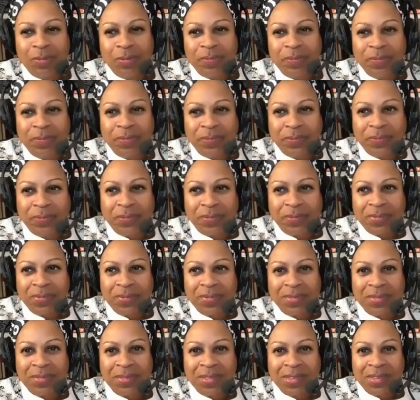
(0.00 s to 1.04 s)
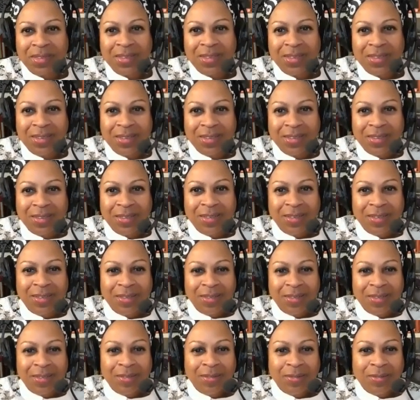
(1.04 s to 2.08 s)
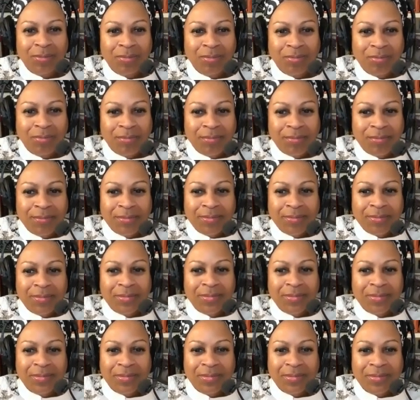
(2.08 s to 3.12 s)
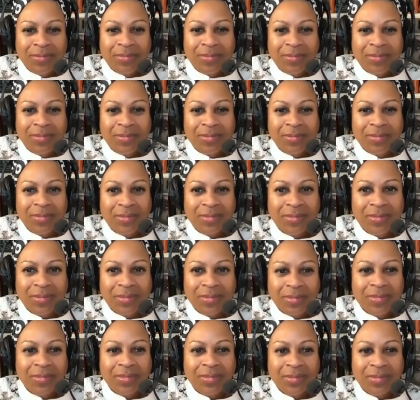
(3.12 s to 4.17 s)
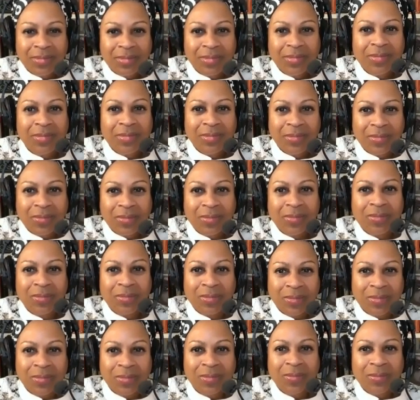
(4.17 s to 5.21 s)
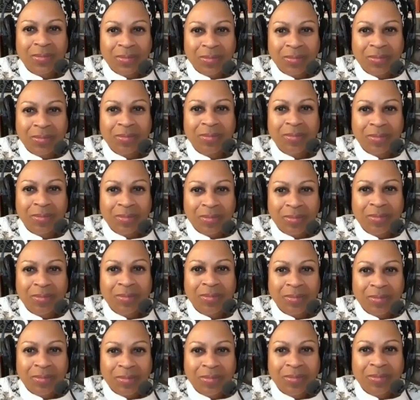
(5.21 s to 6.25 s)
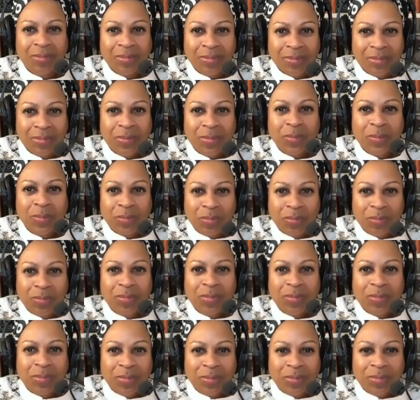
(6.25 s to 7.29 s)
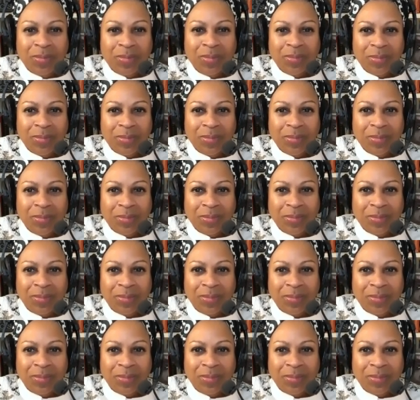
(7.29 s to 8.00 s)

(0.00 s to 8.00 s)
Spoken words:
(not speaking)